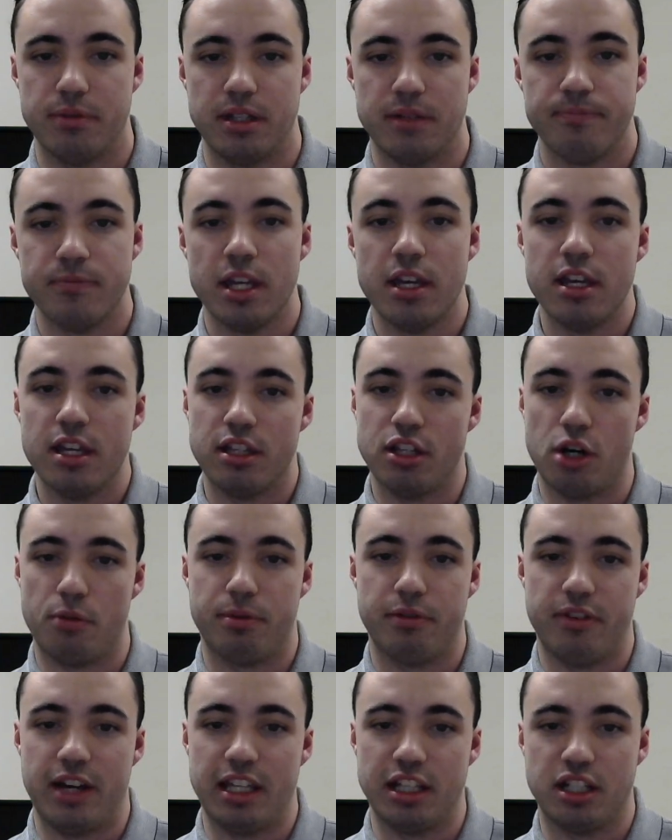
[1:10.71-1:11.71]
And I'll
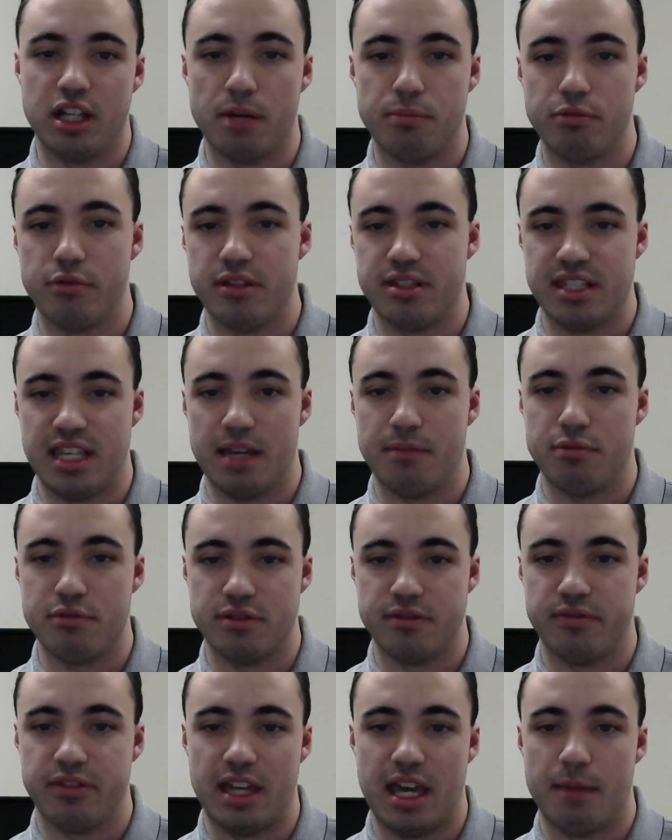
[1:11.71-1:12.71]
provide a couple examples
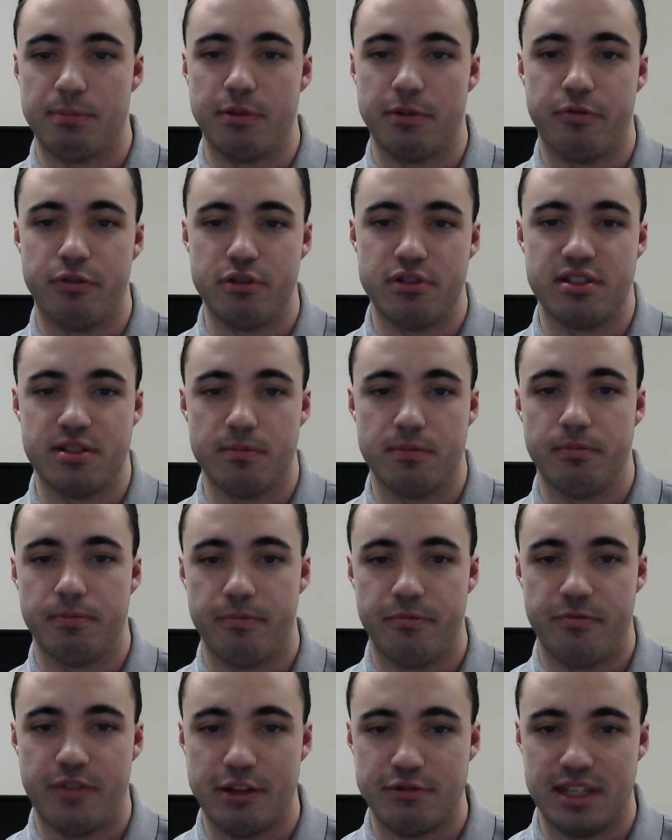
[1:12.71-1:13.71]
of that, but first some
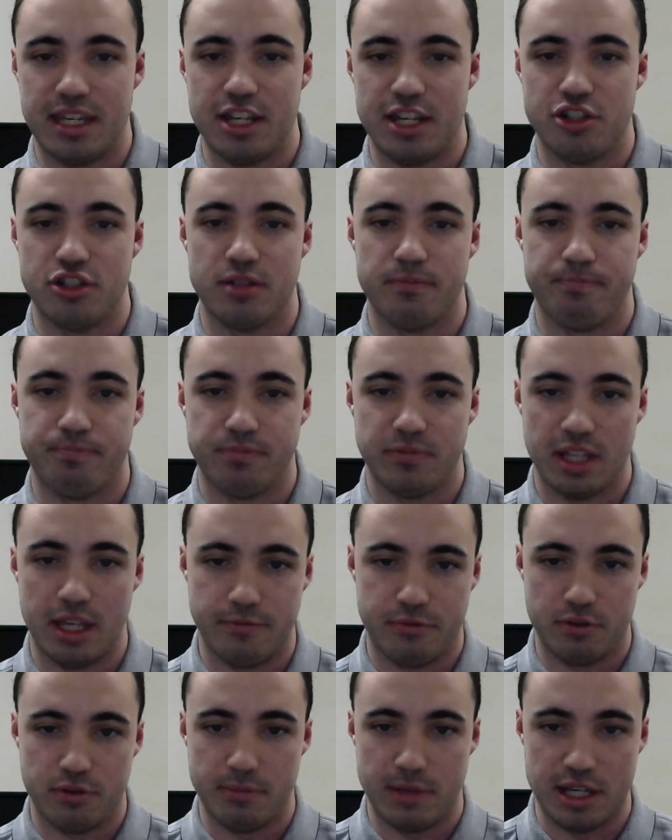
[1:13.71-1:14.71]
foundation
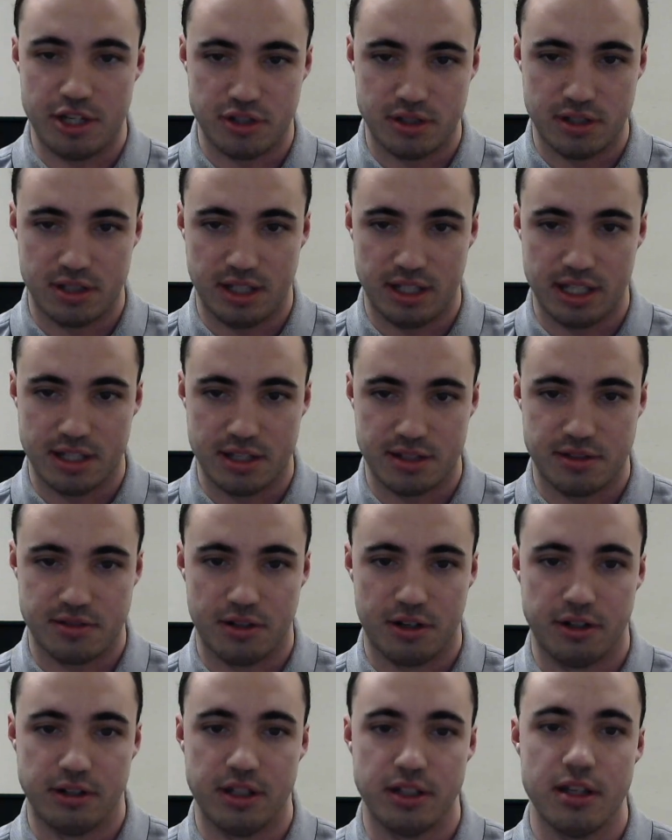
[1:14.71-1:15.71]
information to get us
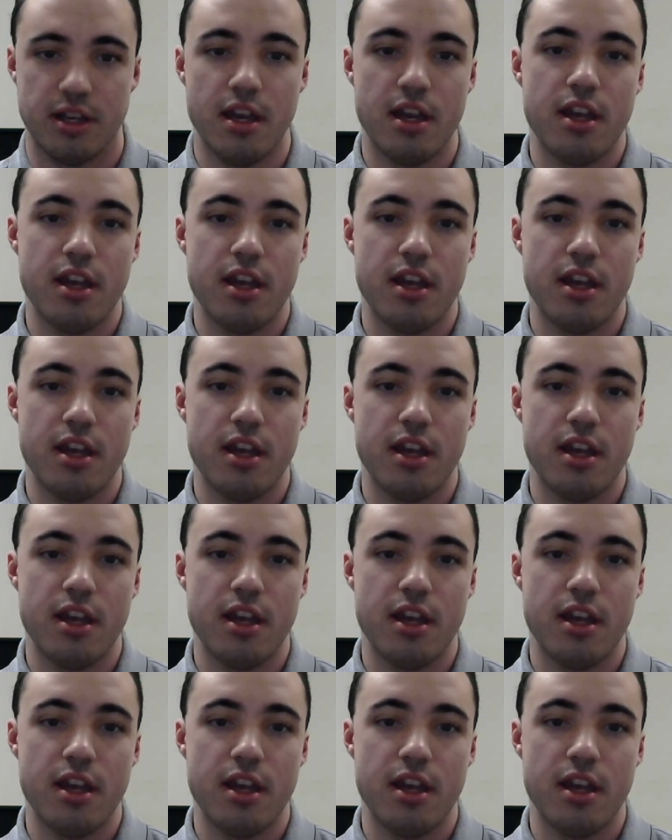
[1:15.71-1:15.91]
started.